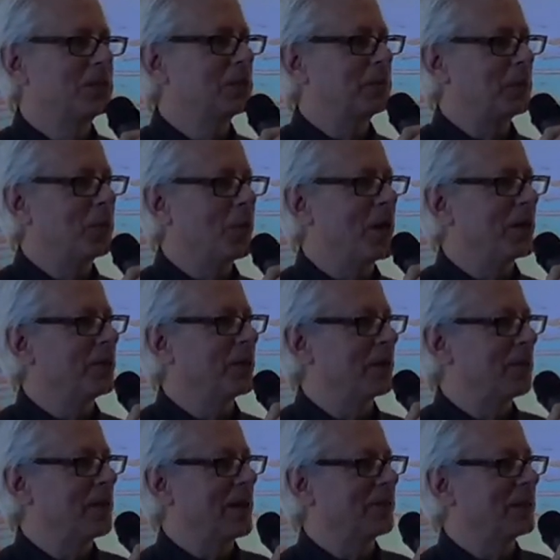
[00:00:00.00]
just be
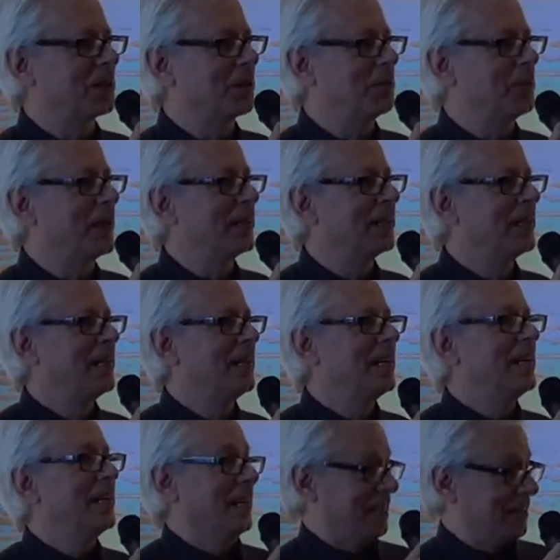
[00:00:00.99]
wandering around a little bit.
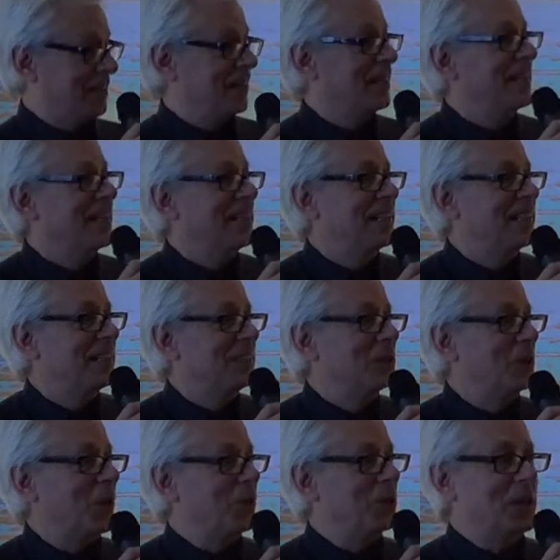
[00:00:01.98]

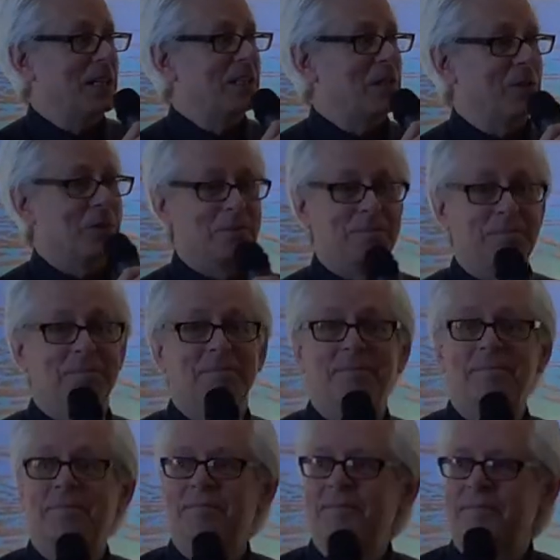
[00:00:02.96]
So thank
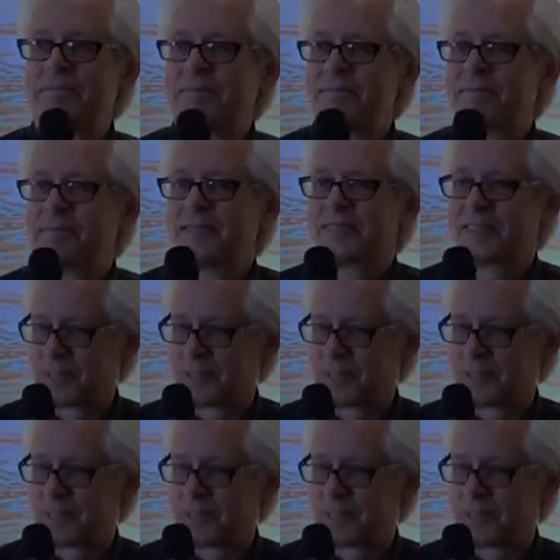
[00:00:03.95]
you.